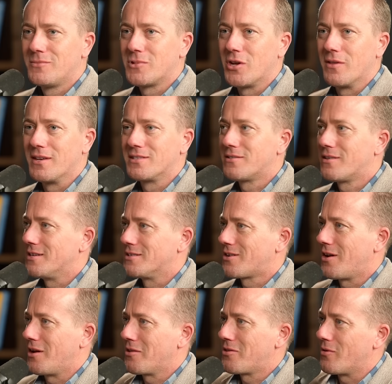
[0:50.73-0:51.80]
So there's, there's
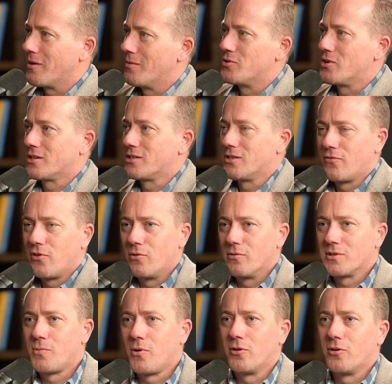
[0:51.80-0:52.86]
kind of three objections for you to
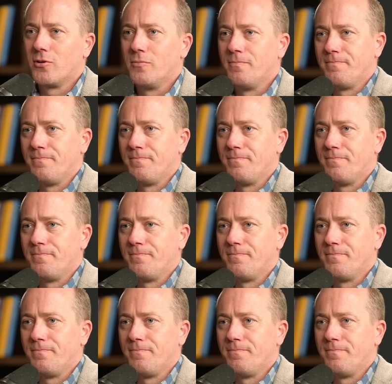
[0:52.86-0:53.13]
respond to.